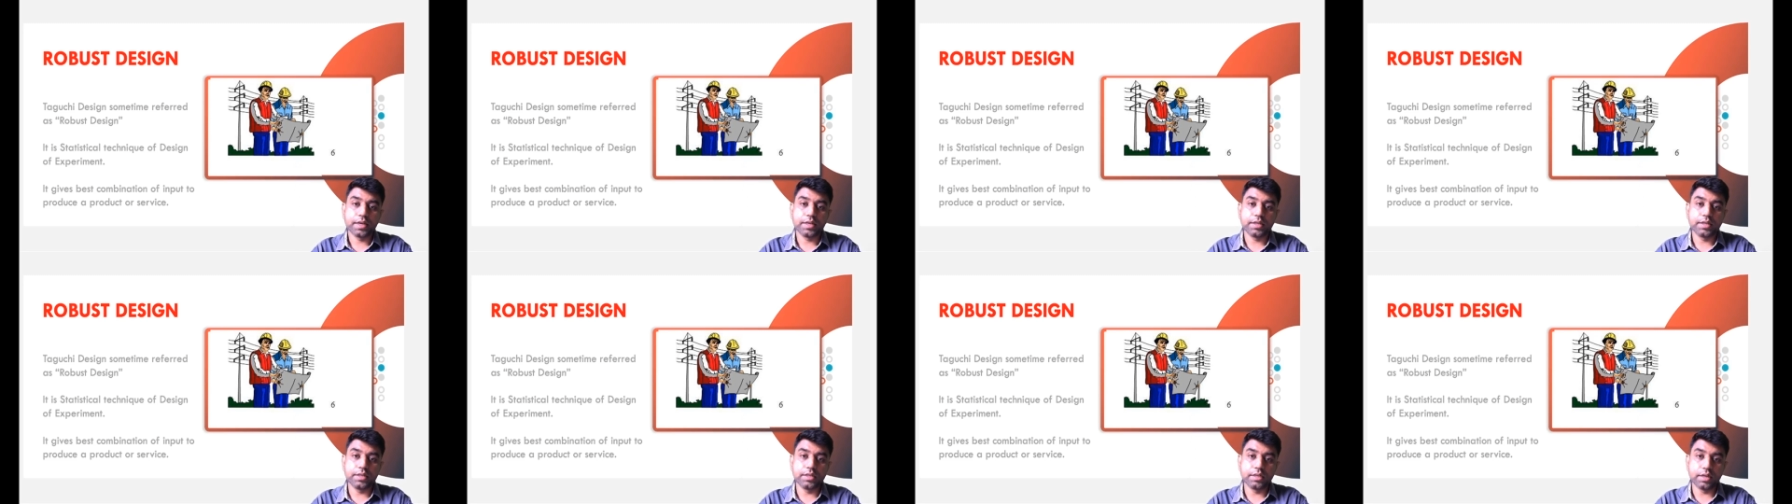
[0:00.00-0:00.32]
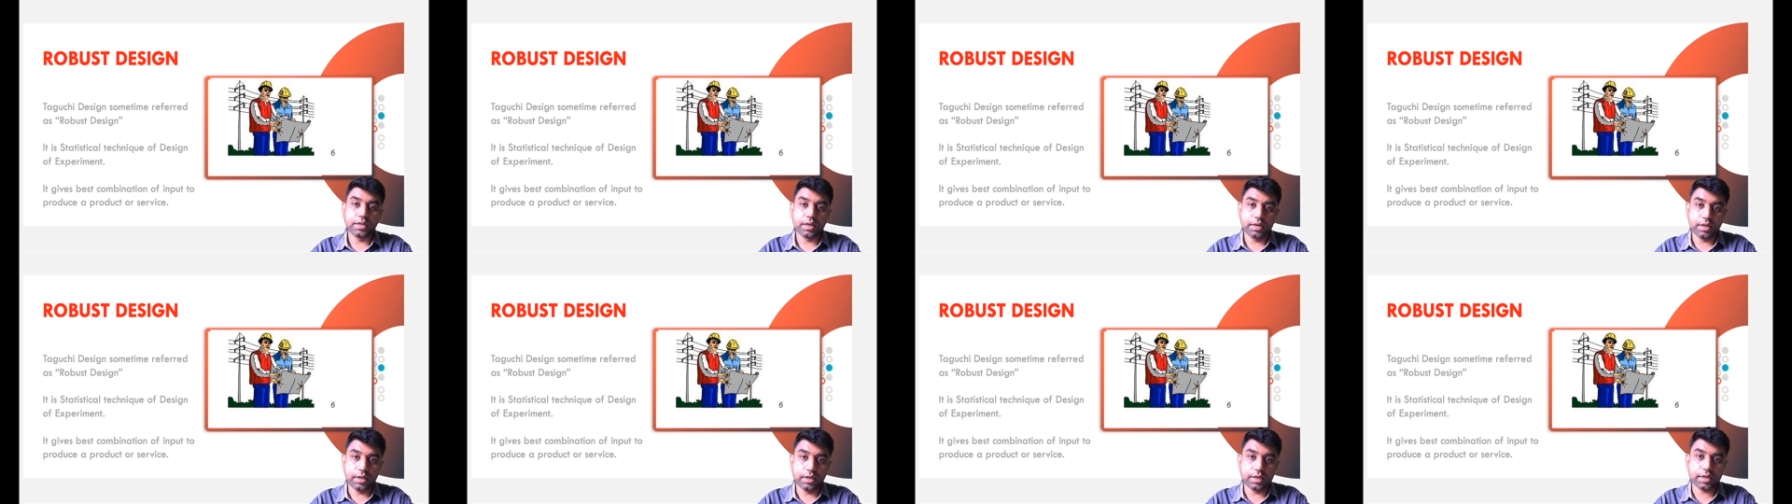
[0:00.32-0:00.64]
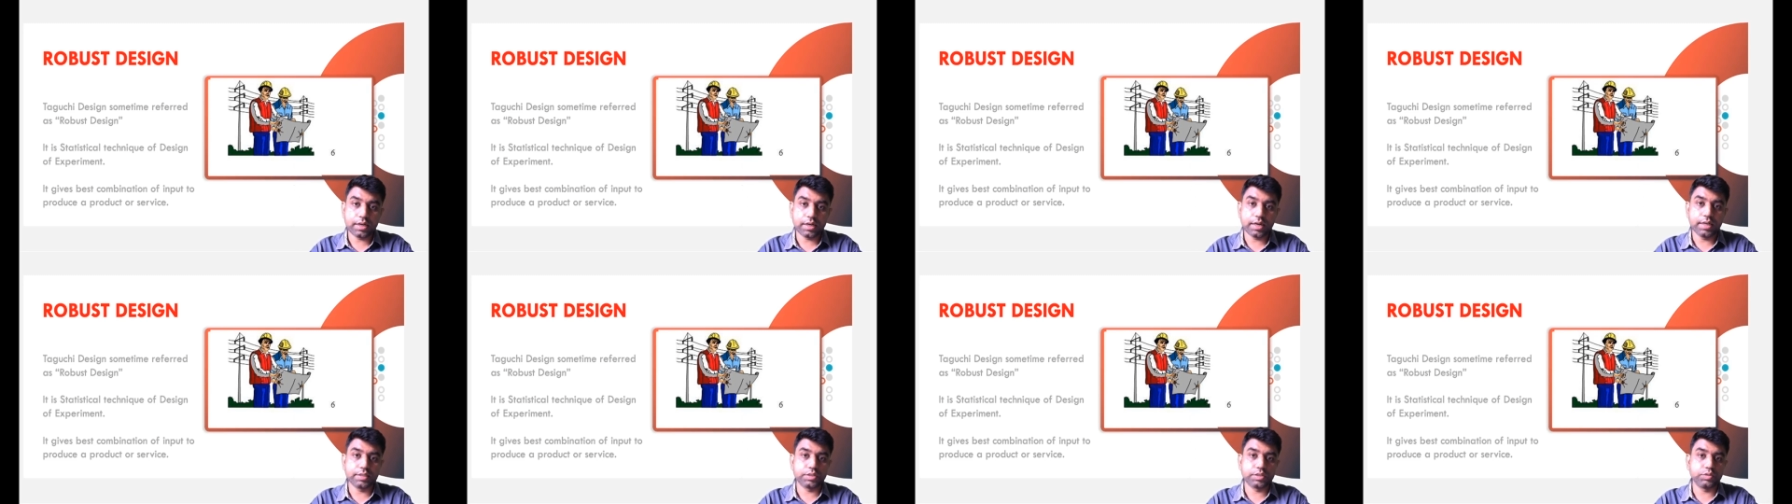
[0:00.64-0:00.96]
In earlier
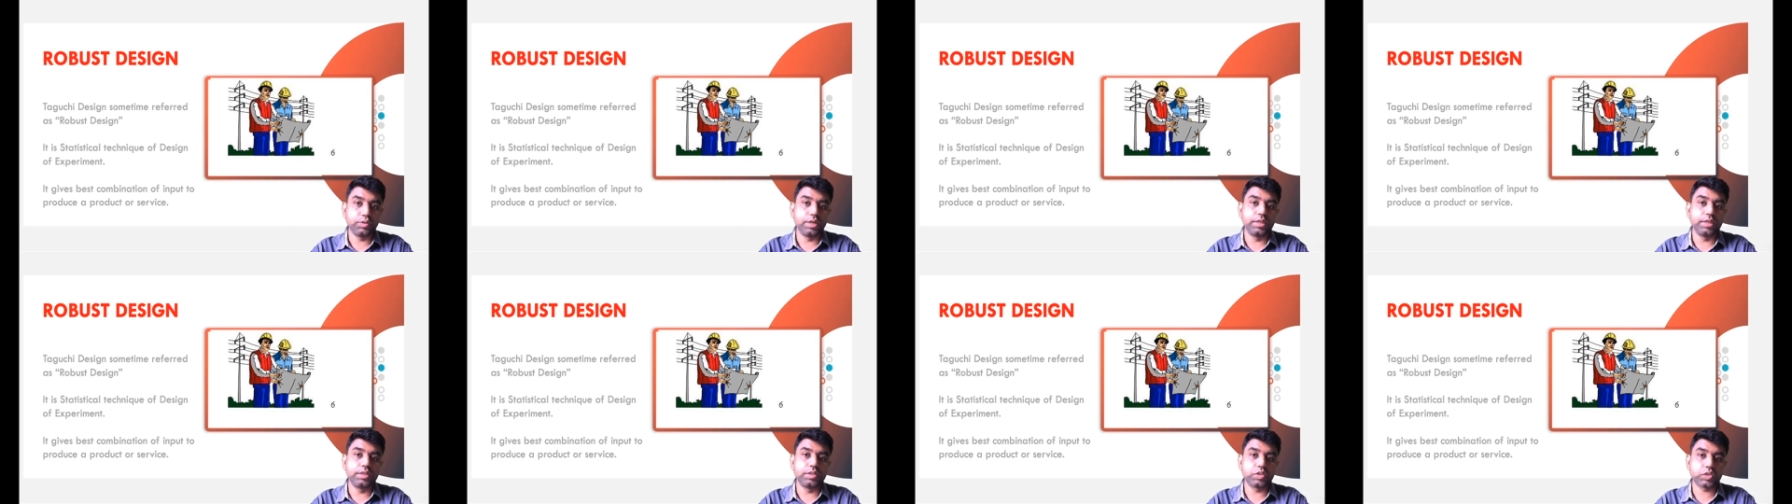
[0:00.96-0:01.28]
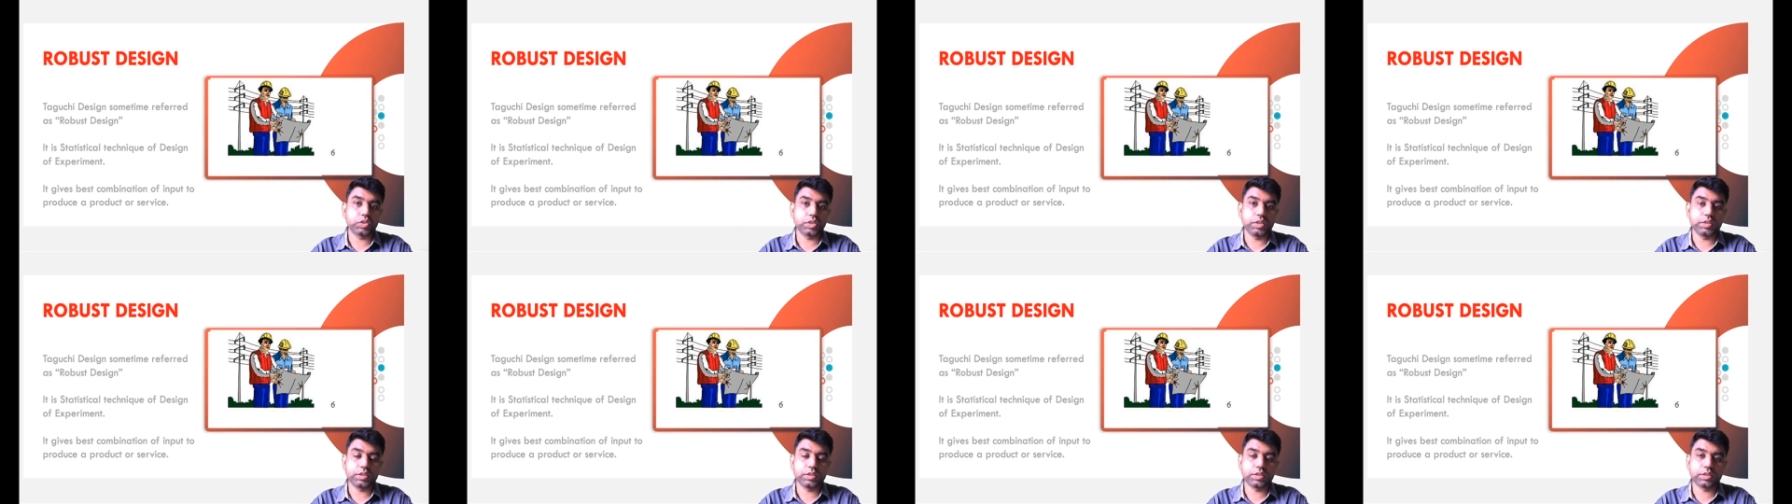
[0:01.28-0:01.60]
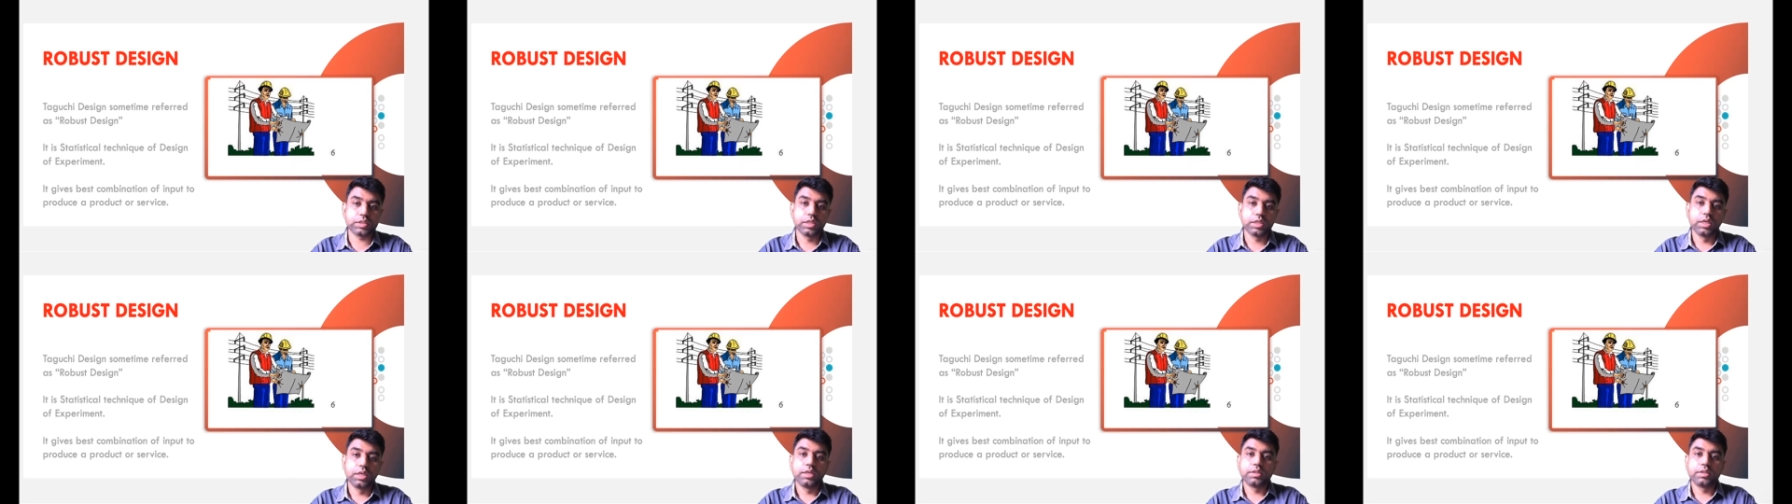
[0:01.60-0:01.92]
class, we had
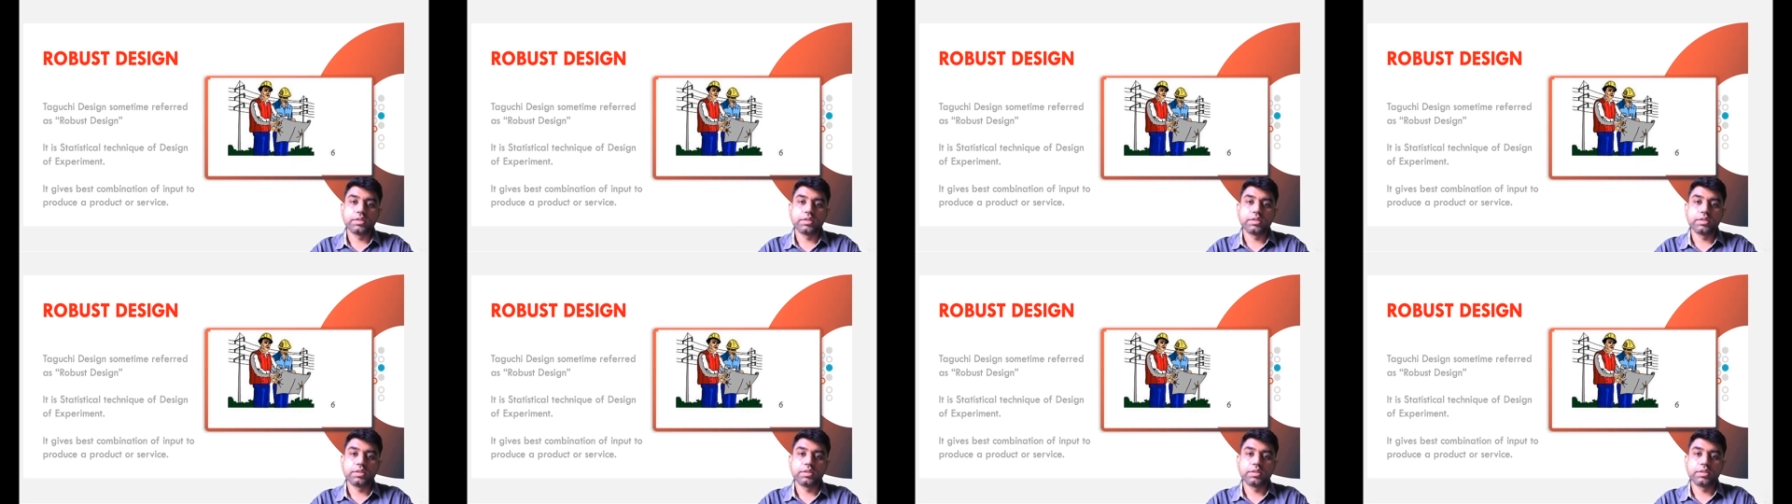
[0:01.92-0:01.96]
discussed